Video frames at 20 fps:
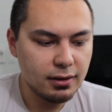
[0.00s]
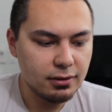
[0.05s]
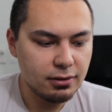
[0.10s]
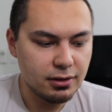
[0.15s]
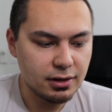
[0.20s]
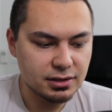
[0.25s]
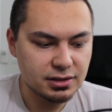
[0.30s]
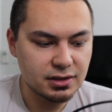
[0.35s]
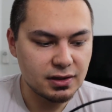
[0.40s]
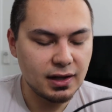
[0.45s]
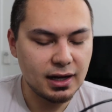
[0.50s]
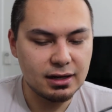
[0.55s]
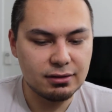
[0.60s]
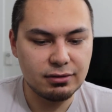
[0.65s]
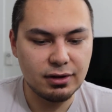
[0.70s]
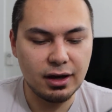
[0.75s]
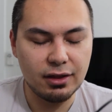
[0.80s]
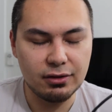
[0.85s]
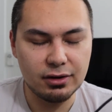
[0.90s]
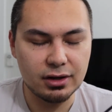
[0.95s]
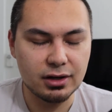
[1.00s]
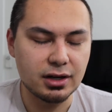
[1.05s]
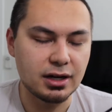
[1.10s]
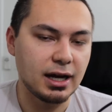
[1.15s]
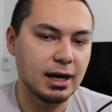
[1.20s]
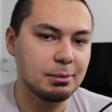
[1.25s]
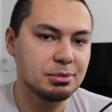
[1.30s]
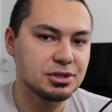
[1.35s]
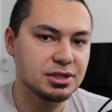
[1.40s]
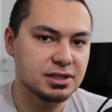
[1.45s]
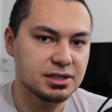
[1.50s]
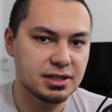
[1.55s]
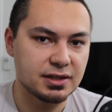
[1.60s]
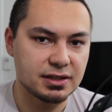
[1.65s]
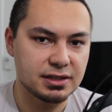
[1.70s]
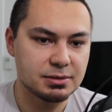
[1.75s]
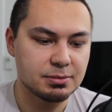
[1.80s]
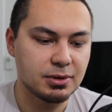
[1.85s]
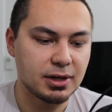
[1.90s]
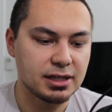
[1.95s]
There's a lot of other good options in
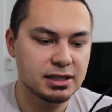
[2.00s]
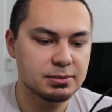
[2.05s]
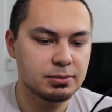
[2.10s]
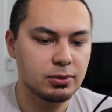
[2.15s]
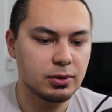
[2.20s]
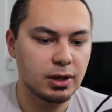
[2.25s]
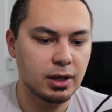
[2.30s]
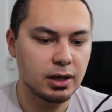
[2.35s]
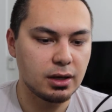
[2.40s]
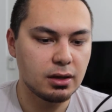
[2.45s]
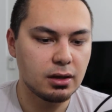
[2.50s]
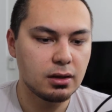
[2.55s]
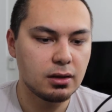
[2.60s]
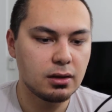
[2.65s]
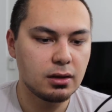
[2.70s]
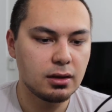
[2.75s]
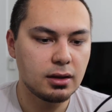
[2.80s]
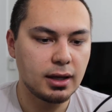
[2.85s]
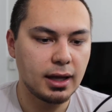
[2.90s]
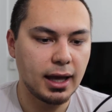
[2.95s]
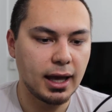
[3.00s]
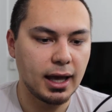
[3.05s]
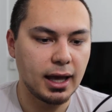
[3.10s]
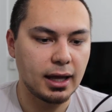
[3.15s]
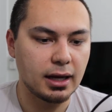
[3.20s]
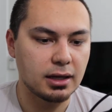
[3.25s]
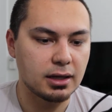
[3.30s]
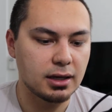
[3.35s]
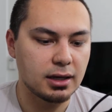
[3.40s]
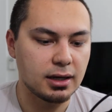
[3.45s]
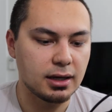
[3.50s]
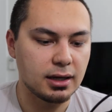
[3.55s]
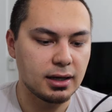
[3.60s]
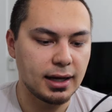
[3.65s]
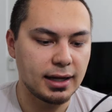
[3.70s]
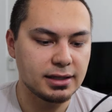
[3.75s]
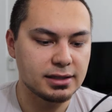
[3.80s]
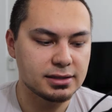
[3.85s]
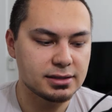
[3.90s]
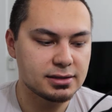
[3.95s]
this price point, and
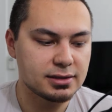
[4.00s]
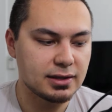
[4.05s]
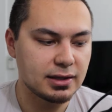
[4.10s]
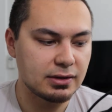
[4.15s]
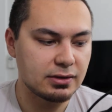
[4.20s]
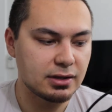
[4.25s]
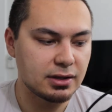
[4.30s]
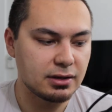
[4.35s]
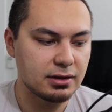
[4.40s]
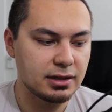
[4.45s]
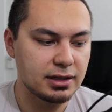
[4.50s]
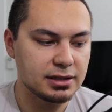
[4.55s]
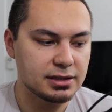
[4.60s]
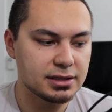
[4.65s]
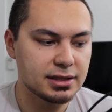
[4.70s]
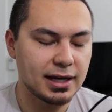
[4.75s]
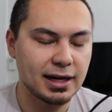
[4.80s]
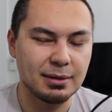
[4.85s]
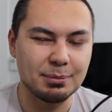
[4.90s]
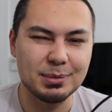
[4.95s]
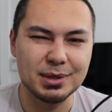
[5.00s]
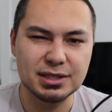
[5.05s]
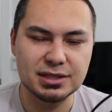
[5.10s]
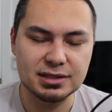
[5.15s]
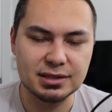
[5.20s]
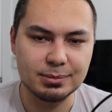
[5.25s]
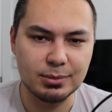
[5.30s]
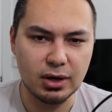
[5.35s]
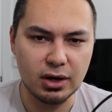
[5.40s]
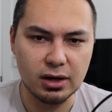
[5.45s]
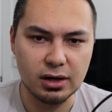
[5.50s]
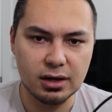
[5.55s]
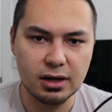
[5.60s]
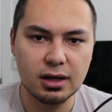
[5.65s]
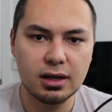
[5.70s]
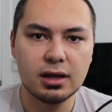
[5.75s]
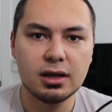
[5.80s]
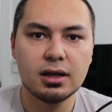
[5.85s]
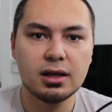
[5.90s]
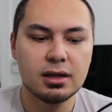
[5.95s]
I just think that these kind of miss the mark.
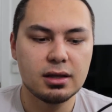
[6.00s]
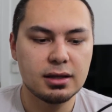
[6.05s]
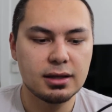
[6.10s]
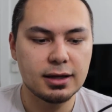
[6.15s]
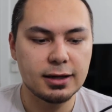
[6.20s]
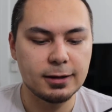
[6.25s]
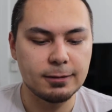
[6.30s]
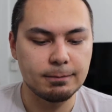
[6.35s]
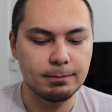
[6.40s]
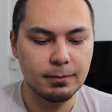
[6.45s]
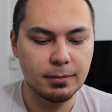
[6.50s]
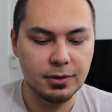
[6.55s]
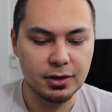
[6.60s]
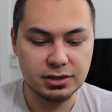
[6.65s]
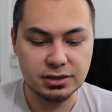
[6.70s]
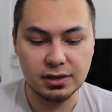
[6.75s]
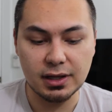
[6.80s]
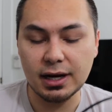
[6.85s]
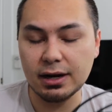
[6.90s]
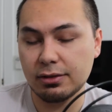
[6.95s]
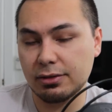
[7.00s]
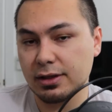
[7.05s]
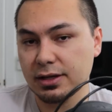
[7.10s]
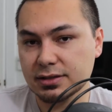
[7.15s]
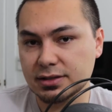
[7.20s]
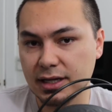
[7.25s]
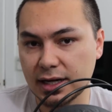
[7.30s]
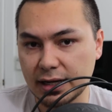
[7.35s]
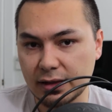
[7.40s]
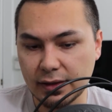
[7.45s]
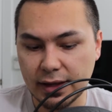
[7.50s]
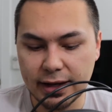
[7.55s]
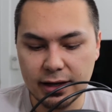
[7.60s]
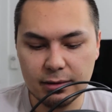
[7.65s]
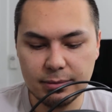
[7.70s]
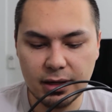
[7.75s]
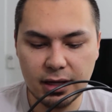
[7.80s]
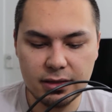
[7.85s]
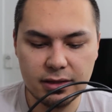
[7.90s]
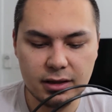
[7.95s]
There's a lot of things that I like
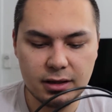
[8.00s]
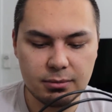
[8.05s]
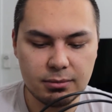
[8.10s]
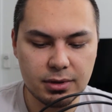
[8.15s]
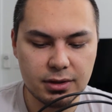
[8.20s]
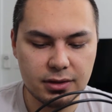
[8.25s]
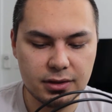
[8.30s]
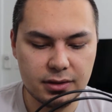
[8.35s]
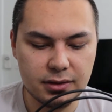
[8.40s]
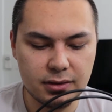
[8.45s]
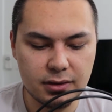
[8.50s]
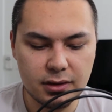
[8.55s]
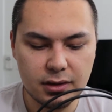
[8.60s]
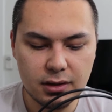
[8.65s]
about them, but